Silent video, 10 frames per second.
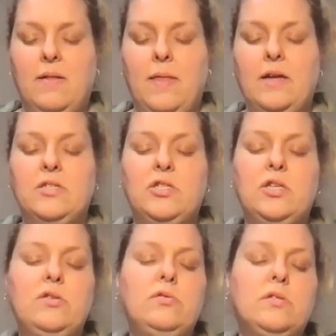that
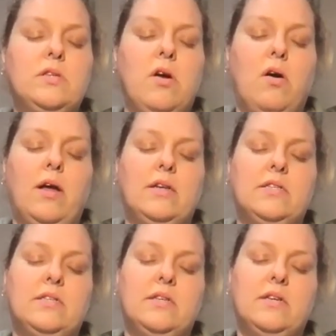choose
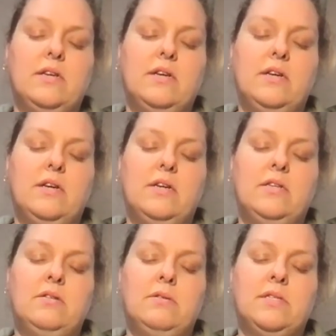not
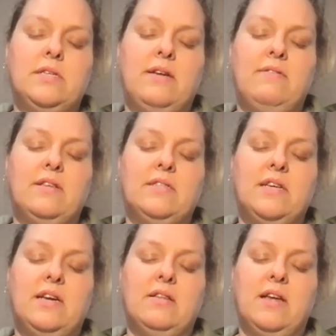to receive this
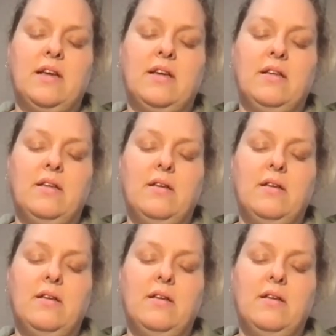healing,